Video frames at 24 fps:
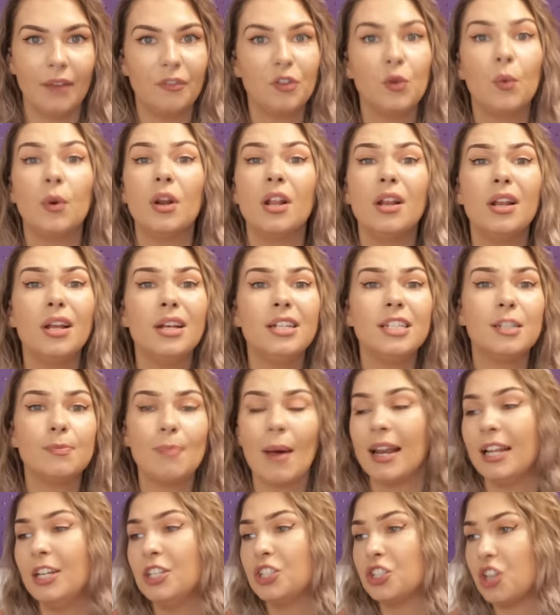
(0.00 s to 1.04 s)
If you want to learn
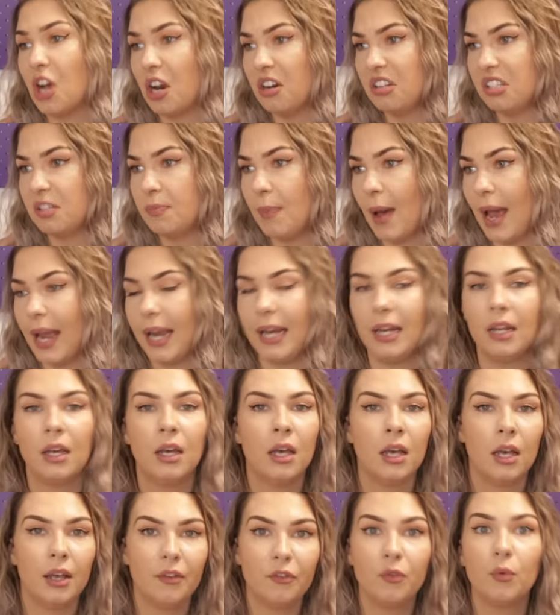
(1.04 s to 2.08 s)
Spanish, go to Spain.
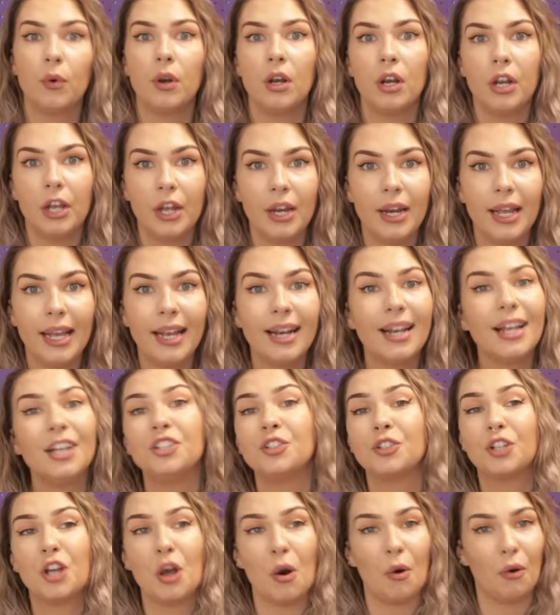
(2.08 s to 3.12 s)
If you want to learn
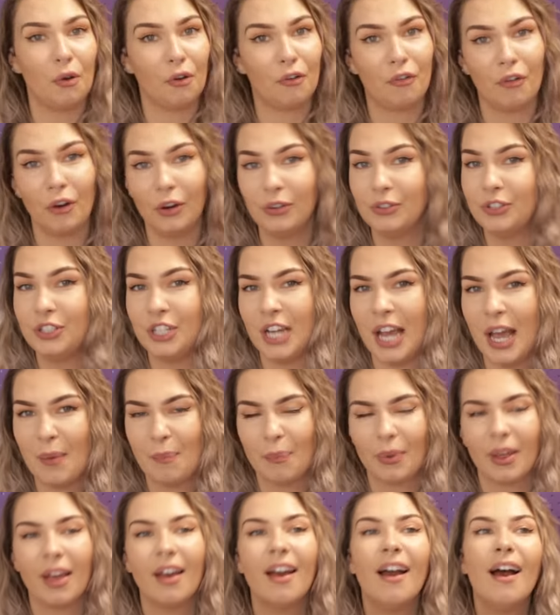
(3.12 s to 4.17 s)
English, go on a cruise ship.